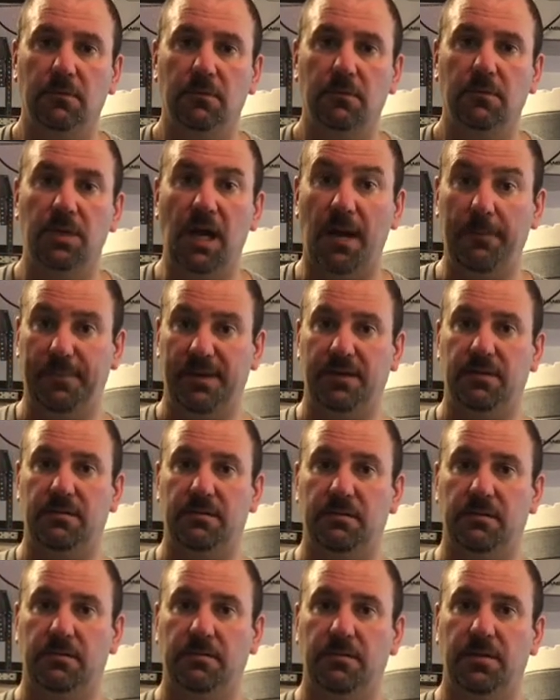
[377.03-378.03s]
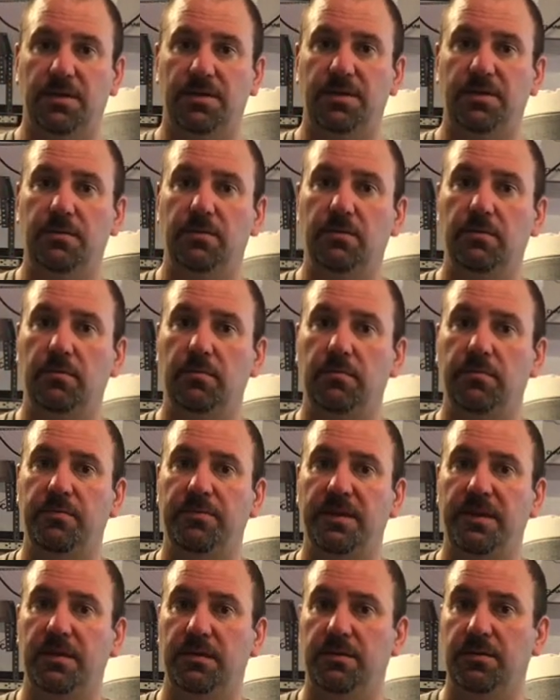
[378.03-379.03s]
topics that you
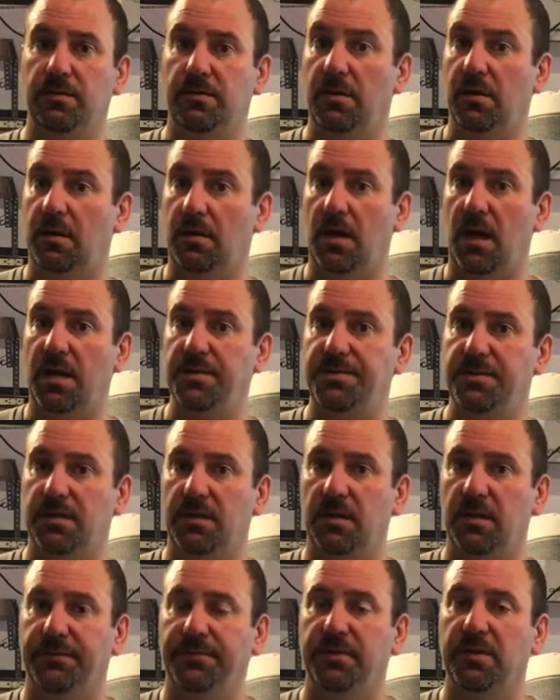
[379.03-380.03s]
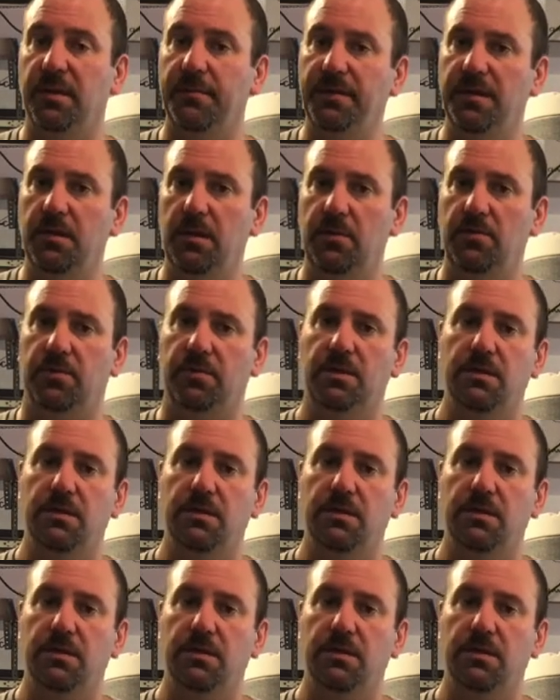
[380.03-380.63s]
think I should cover, let me know.